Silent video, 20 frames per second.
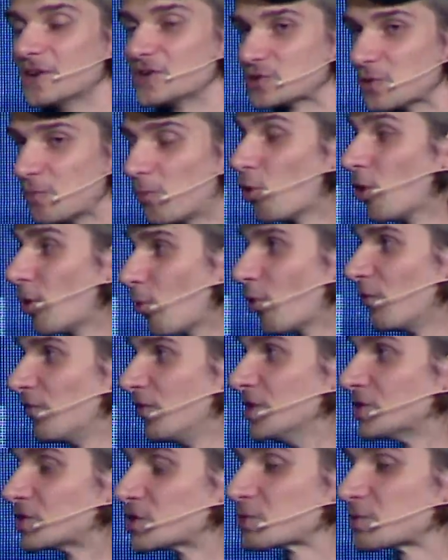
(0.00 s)
support more
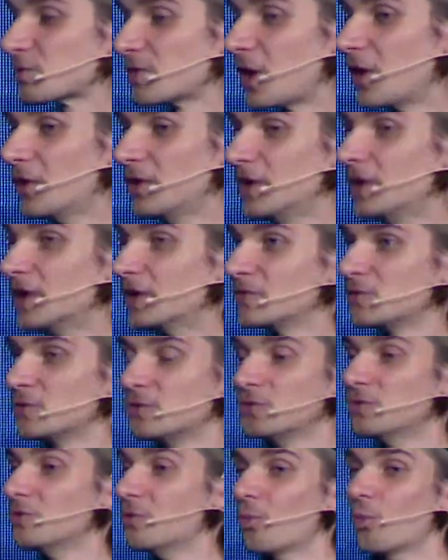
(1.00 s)
features without needing
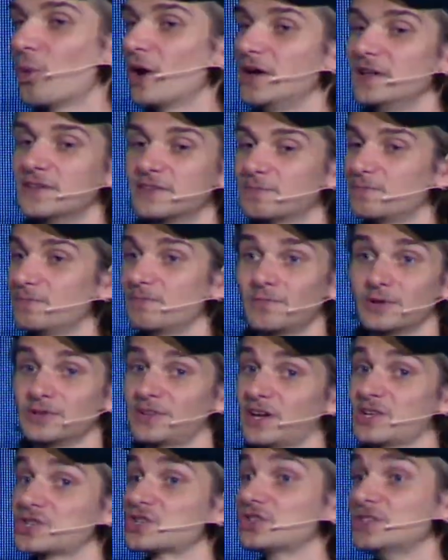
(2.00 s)
to wait
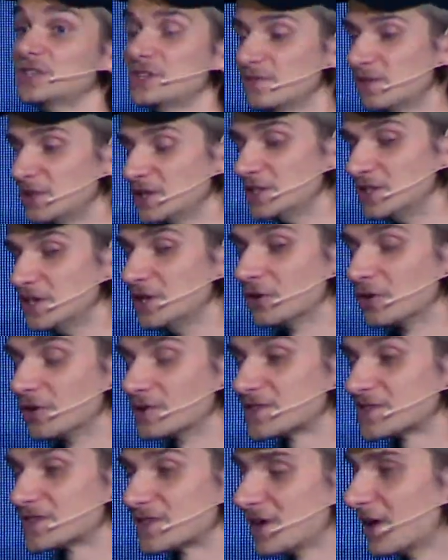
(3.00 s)
potentially even
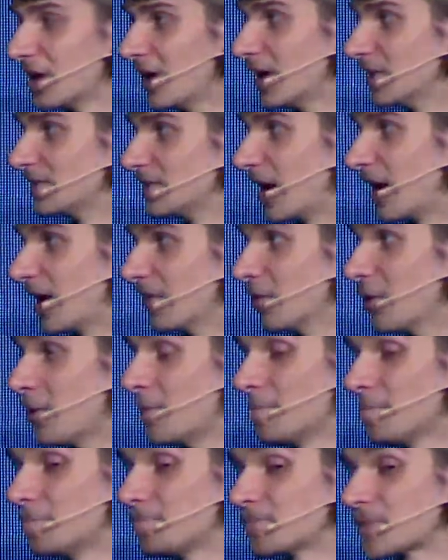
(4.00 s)
years to add
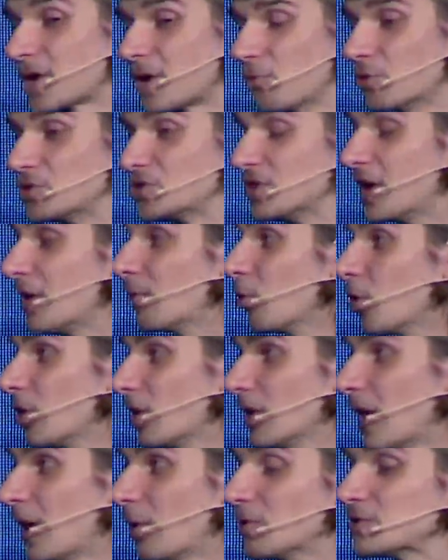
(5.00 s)
them. which then will
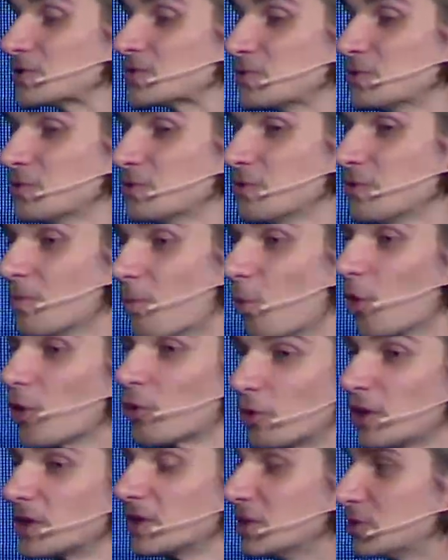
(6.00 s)
allow us to more
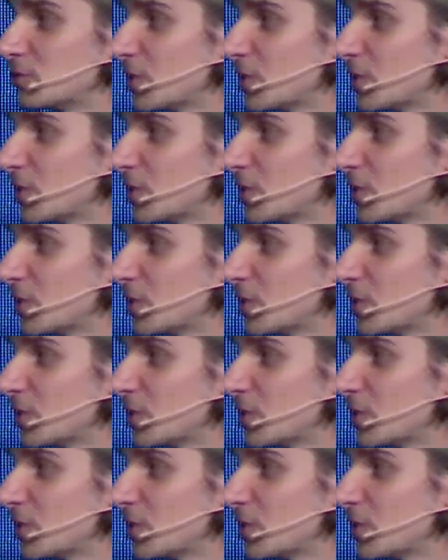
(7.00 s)
quickly